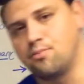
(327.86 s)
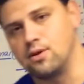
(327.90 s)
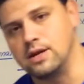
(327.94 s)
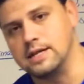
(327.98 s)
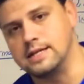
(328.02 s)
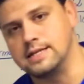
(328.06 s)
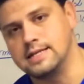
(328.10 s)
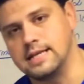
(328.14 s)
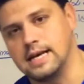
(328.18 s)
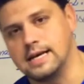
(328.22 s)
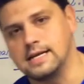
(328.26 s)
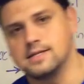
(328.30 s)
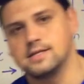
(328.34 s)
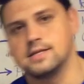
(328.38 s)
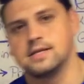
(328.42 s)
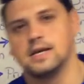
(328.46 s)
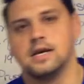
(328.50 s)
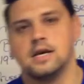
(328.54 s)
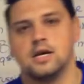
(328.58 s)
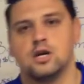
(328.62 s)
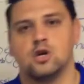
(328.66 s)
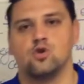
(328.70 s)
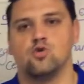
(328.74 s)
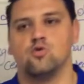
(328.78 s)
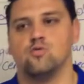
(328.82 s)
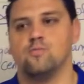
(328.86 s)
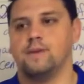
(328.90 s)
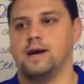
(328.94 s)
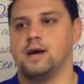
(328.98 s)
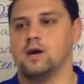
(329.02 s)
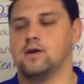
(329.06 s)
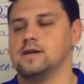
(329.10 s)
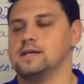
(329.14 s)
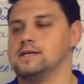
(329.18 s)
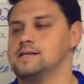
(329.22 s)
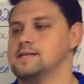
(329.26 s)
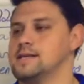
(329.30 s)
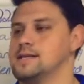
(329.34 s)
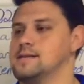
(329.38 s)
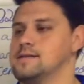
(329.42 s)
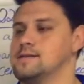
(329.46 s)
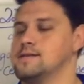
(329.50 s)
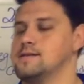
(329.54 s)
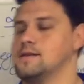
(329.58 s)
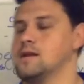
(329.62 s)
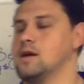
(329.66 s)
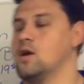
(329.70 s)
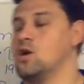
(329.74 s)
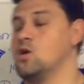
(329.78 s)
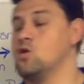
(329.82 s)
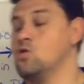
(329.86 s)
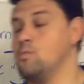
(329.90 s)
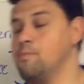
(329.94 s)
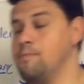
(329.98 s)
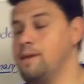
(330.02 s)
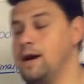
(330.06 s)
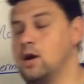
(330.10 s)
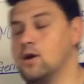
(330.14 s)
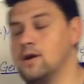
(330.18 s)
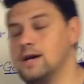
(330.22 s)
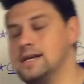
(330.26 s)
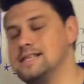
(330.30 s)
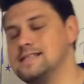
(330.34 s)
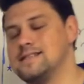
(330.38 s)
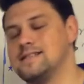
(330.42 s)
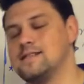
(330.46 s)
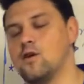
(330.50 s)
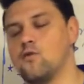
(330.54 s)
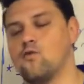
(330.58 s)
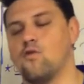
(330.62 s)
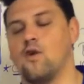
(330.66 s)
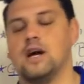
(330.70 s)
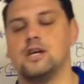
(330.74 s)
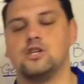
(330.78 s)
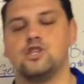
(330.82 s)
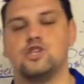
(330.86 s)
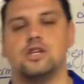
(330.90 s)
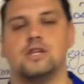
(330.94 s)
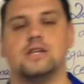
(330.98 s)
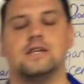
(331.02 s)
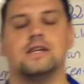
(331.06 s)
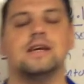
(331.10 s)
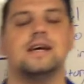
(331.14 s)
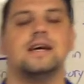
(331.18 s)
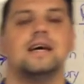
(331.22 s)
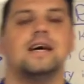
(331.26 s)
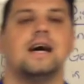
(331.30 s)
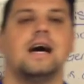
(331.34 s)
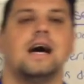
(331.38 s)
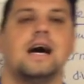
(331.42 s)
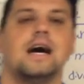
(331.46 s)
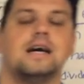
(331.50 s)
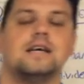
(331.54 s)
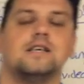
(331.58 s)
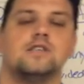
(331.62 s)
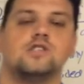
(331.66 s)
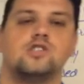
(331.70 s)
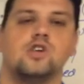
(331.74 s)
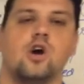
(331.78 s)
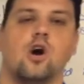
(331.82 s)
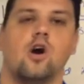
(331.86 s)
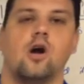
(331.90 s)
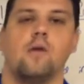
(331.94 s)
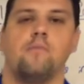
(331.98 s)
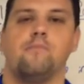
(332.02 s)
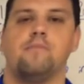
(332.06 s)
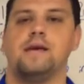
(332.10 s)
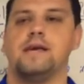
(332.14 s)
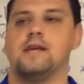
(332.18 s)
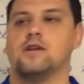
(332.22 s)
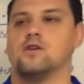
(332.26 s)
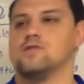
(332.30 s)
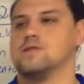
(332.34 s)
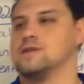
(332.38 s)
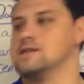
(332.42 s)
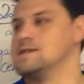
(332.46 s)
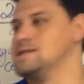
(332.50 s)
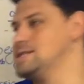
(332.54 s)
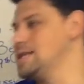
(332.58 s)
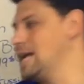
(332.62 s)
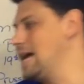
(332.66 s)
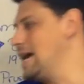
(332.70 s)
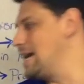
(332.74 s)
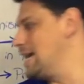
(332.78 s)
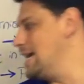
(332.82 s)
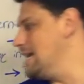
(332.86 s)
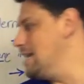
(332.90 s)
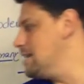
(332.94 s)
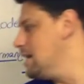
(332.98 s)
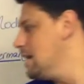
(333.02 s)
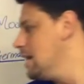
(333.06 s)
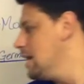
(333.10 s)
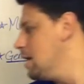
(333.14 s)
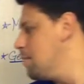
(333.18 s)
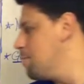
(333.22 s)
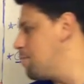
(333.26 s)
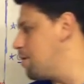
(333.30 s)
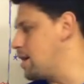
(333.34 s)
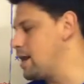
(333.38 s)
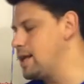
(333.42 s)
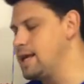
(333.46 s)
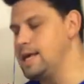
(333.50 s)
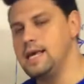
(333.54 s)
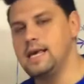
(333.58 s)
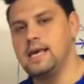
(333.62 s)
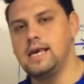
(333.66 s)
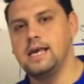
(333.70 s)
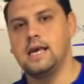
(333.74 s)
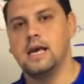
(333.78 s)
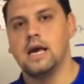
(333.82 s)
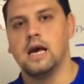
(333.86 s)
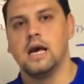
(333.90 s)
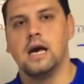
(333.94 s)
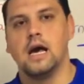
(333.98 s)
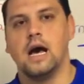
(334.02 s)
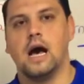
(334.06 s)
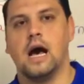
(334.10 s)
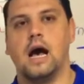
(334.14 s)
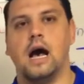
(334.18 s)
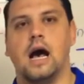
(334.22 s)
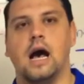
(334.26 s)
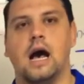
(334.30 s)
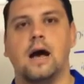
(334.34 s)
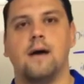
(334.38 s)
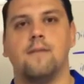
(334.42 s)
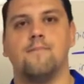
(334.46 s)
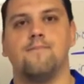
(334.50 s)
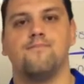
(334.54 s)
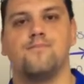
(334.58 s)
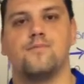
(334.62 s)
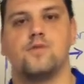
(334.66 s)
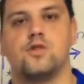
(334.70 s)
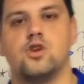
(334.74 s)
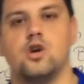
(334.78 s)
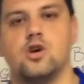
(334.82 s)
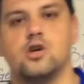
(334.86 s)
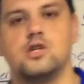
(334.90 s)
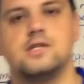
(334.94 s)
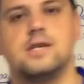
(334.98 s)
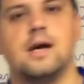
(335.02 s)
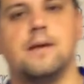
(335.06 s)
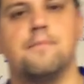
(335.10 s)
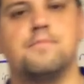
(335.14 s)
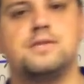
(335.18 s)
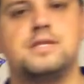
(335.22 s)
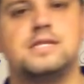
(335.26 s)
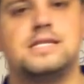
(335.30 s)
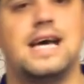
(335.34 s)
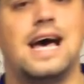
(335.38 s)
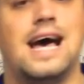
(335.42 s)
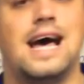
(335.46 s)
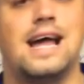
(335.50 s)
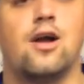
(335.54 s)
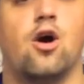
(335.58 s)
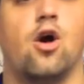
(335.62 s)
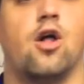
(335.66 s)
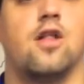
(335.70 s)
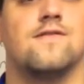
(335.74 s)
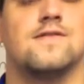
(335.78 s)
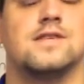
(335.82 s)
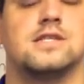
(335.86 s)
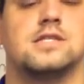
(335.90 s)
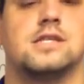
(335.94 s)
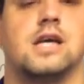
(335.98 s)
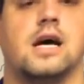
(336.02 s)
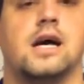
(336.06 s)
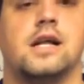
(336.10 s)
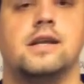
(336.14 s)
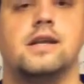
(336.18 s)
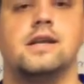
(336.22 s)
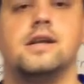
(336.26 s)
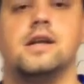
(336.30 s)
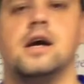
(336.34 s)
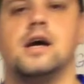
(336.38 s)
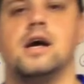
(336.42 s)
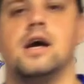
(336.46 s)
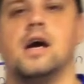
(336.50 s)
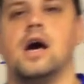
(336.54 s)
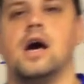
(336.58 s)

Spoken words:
princess who marries the Russian Tsar Peter II, but he turns up dead all of a sudden